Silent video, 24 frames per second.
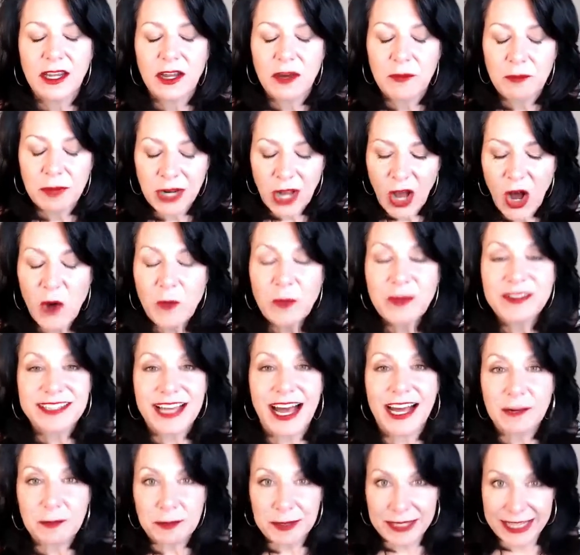But hope is not
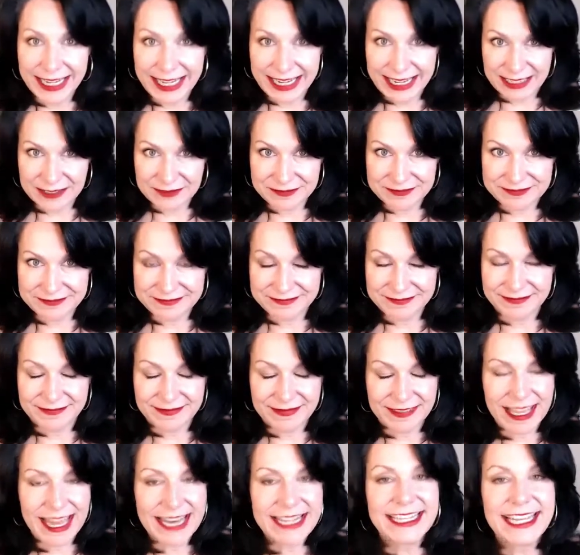a plan,
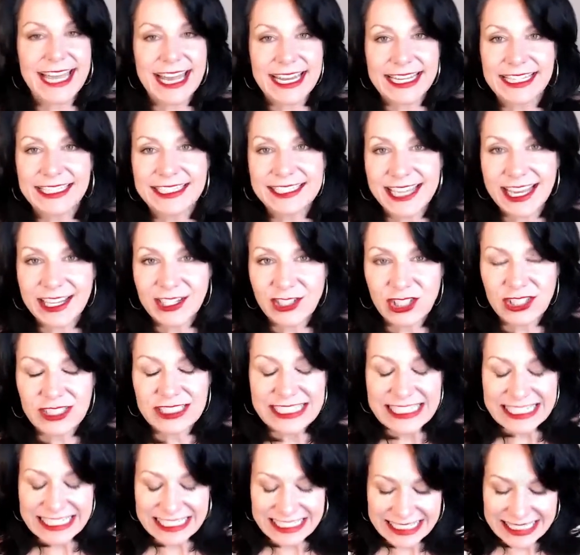and getting attention
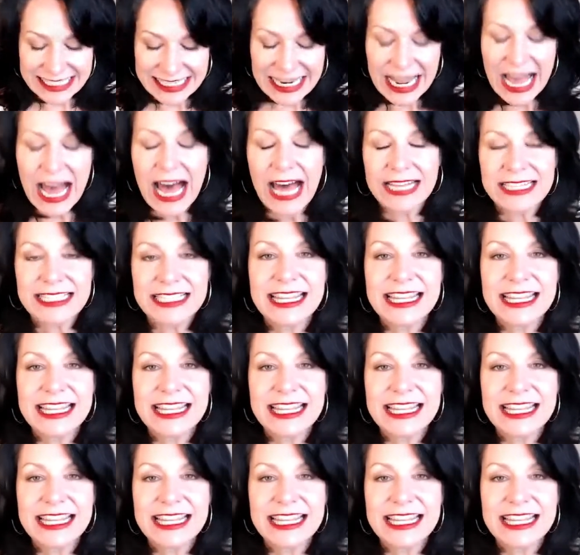is not